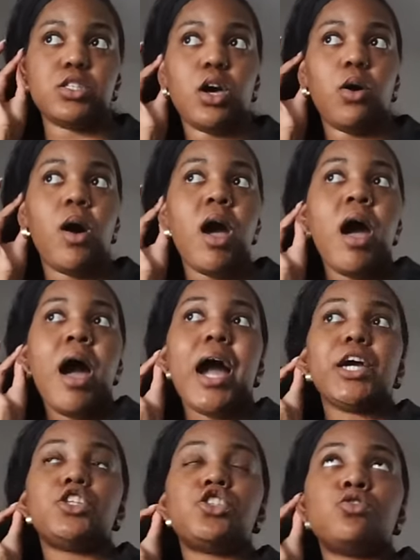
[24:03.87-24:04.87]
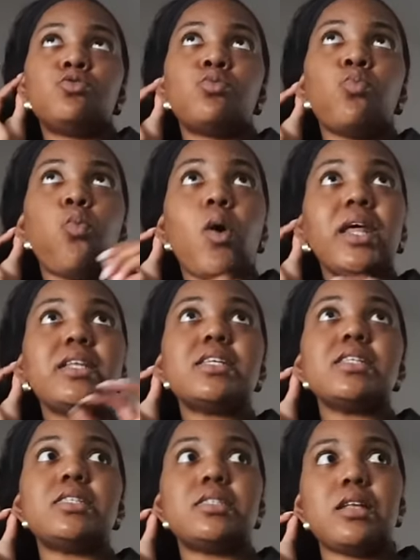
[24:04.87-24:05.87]
So I wanted to
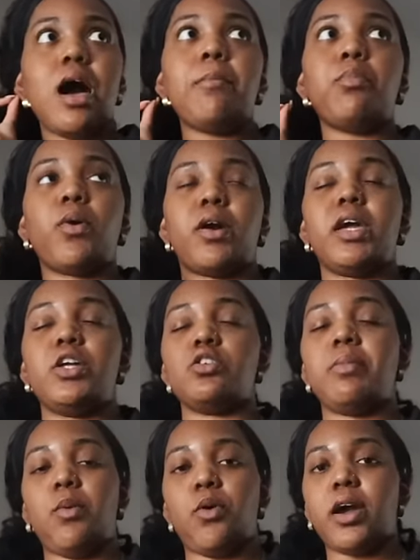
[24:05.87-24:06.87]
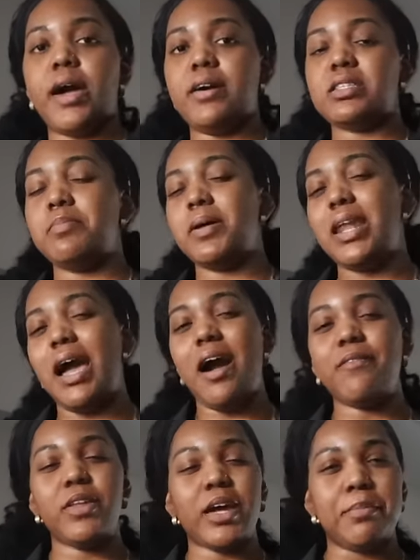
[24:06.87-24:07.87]
stop wearing it during my workouts, but now
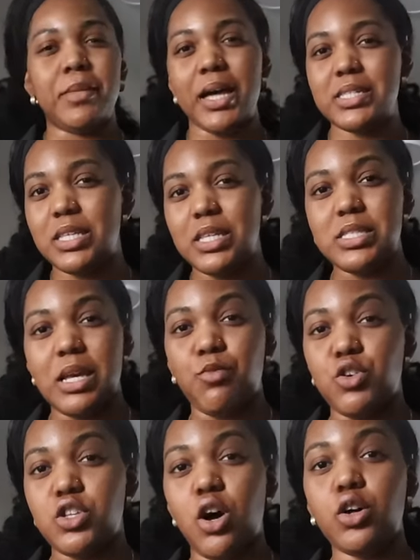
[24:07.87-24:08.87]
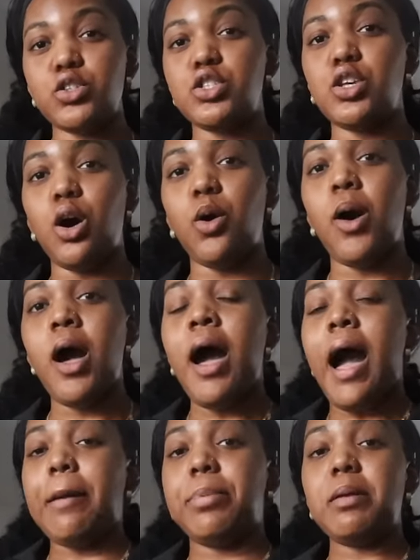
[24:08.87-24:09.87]
I feel like I'm not seeing the same results. So
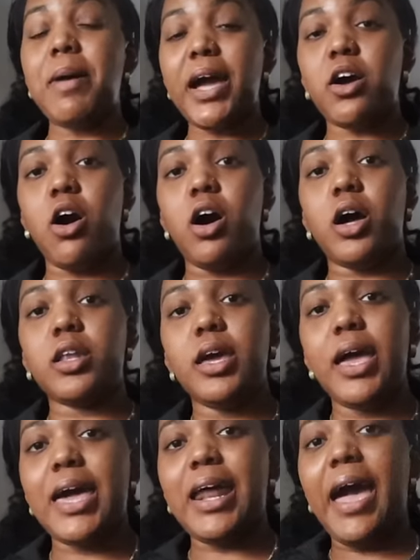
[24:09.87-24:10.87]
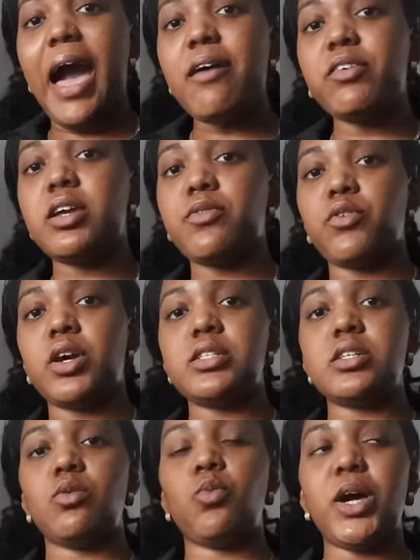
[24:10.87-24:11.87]
I put it back on, and I have a different
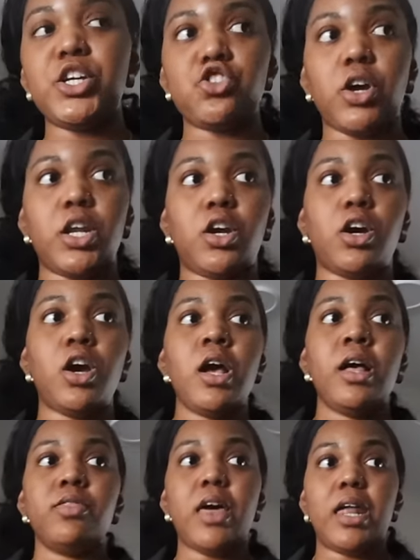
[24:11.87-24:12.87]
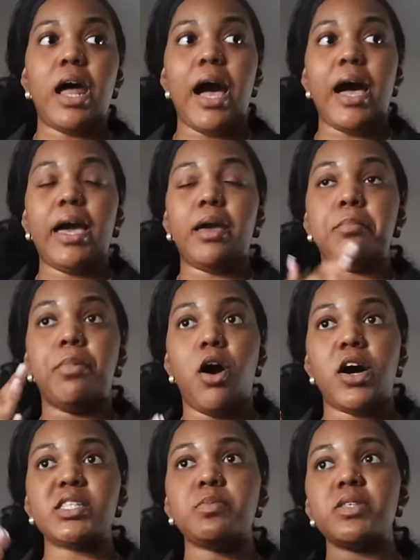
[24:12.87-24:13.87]
waist trainer that I
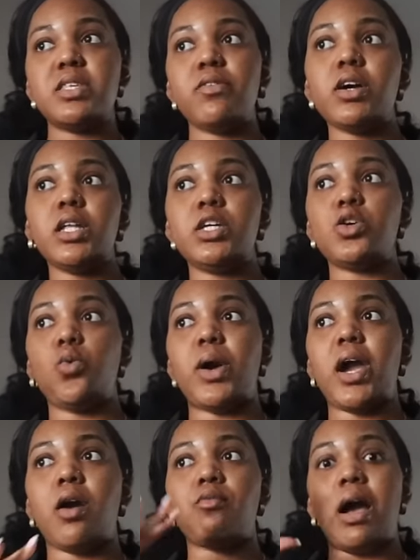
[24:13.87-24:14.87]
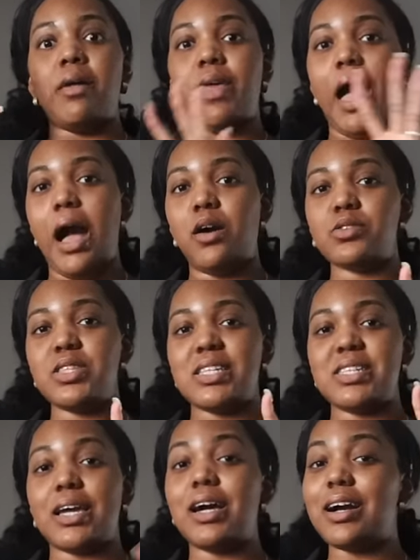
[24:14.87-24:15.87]
bought specifically to wear around the house.
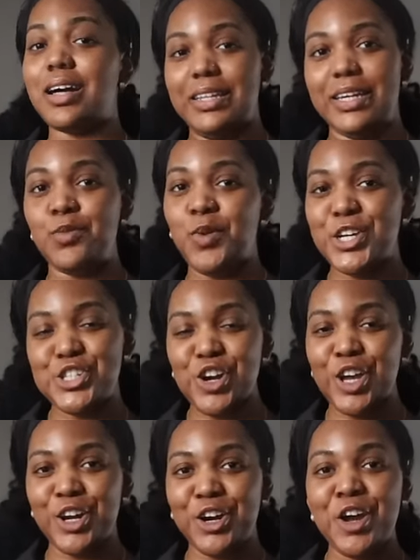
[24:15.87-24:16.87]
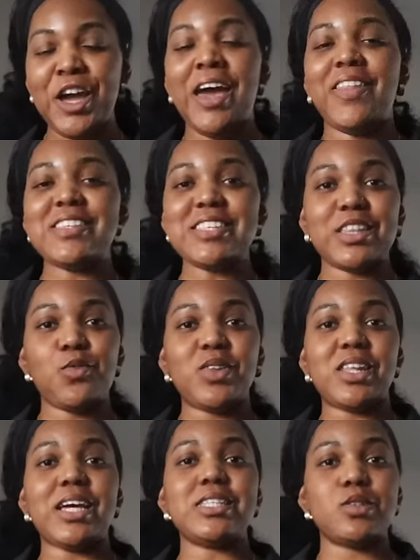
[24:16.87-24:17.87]
That's like a clean waist trainer. This is like the one
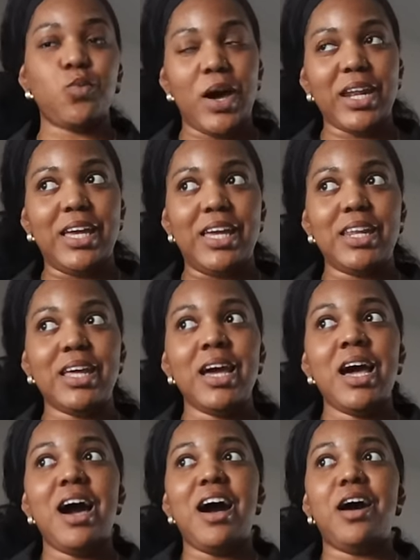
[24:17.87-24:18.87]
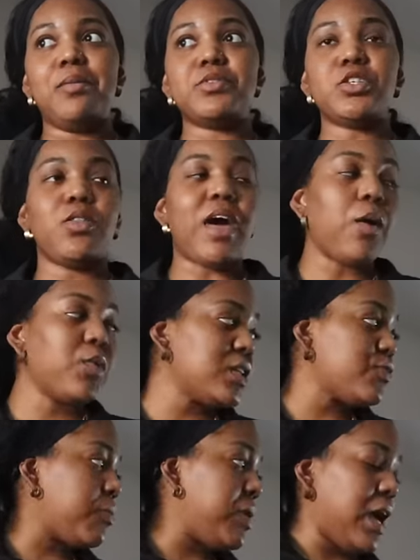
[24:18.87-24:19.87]
that I sweat in. So that one
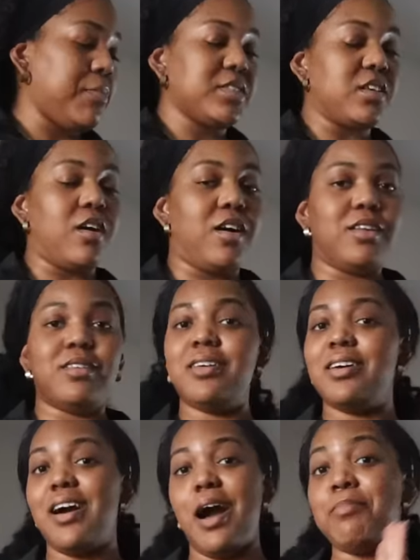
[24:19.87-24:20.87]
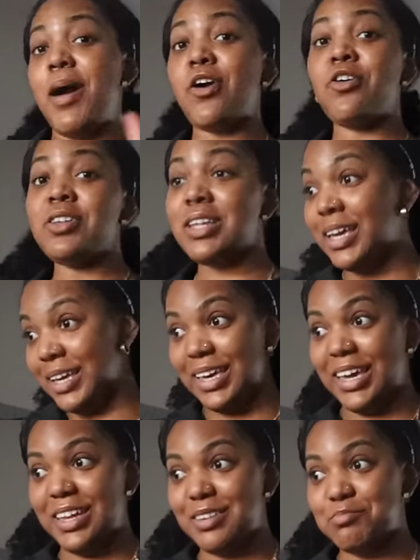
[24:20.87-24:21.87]
is from Amazon. I'm not gonna link
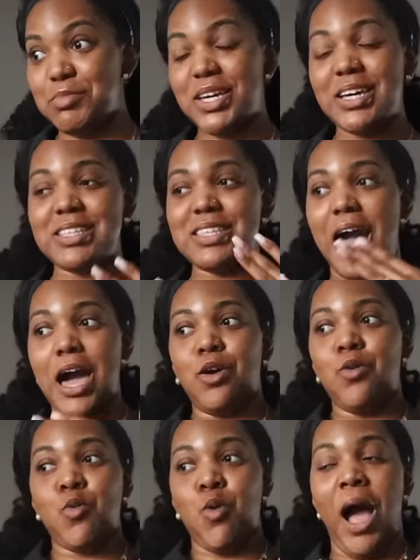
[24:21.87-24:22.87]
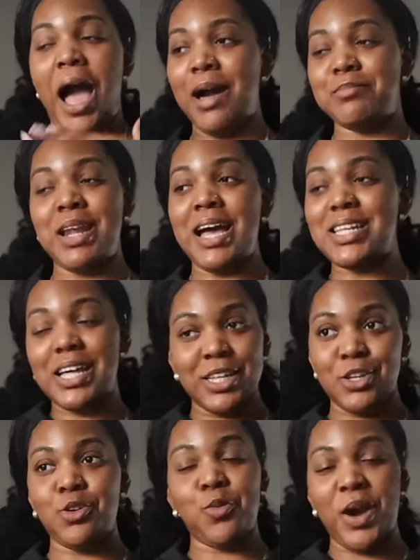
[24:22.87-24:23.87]
it because I'm not
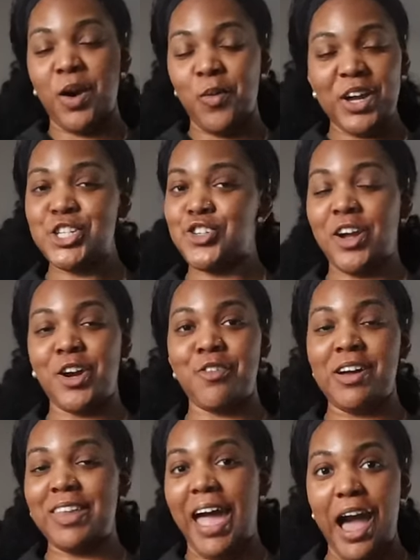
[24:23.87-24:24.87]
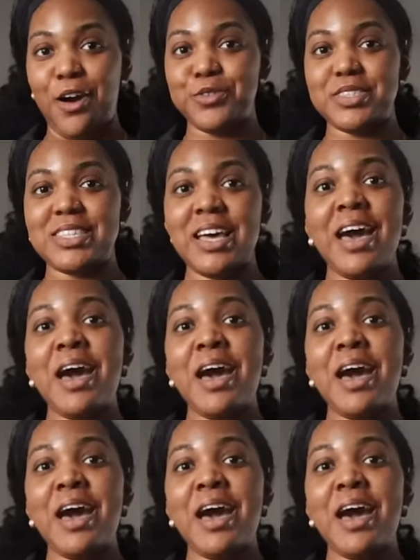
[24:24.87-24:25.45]
telling you to wear a waist trainer around the house.